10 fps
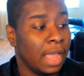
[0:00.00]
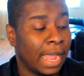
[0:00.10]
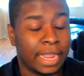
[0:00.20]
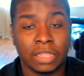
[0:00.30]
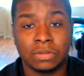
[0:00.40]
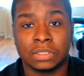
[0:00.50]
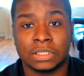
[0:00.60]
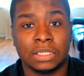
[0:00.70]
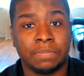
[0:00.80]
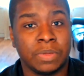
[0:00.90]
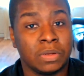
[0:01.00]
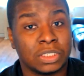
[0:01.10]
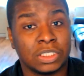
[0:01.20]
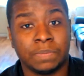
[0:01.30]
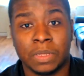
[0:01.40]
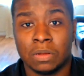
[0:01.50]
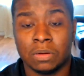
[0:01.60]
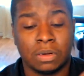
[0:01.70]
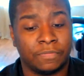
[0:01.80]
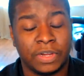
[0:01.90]
I can use the CPU, the GPU,
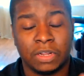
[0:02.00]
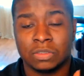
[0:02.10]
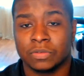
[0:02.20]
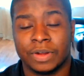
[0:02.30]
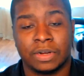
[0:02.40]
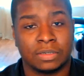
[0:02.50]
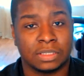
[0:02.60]
and the videos are rendered at